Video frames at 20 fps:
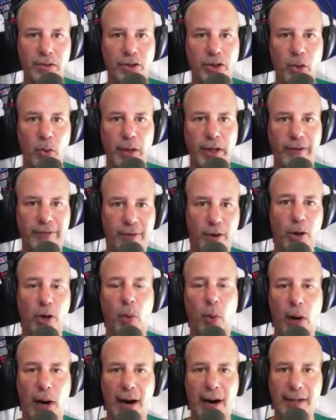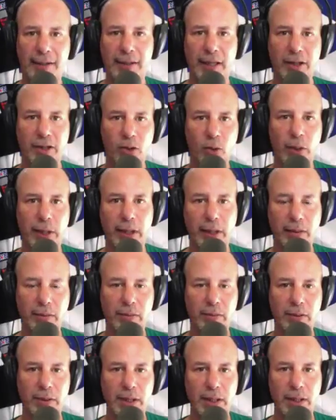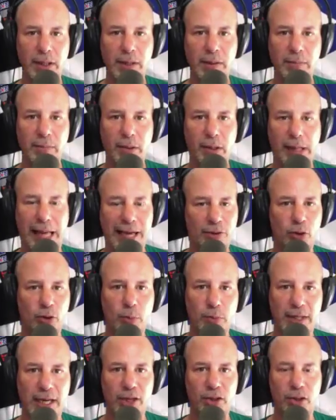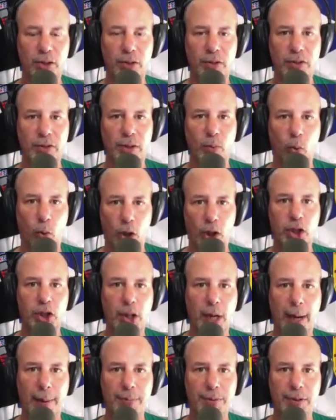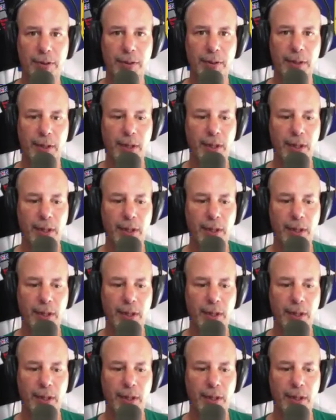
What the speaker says: doing photo walks and doing classroom sessions and workshops.